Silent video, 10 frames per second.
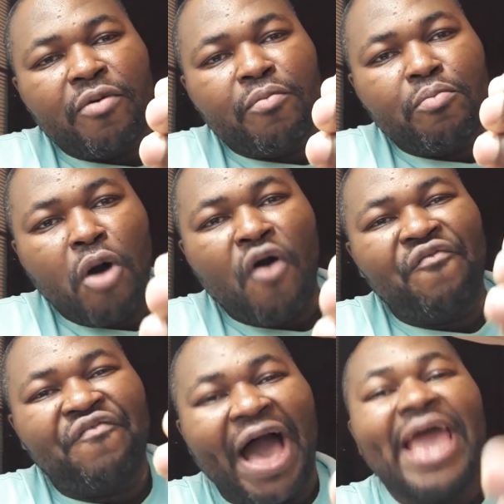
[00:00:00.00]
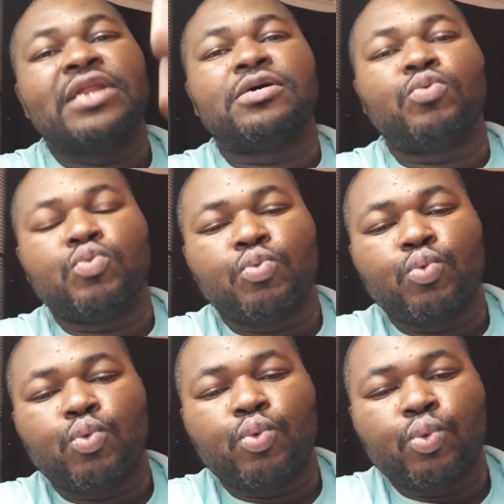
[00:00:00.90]
more vital
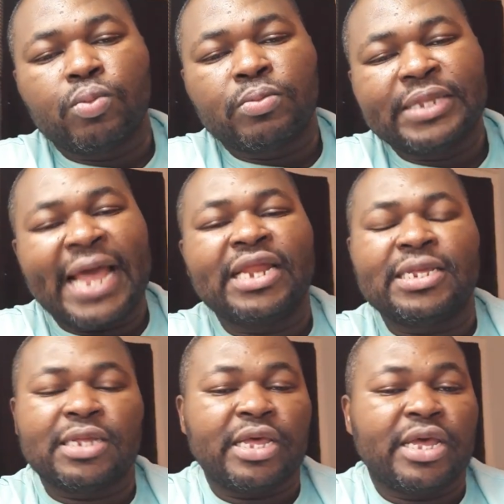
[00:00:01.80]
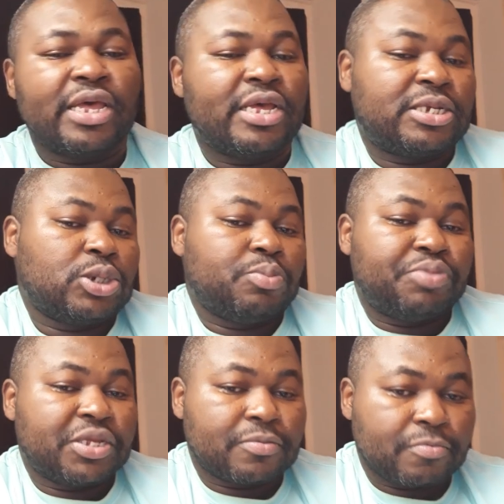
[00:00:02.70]
than it should be.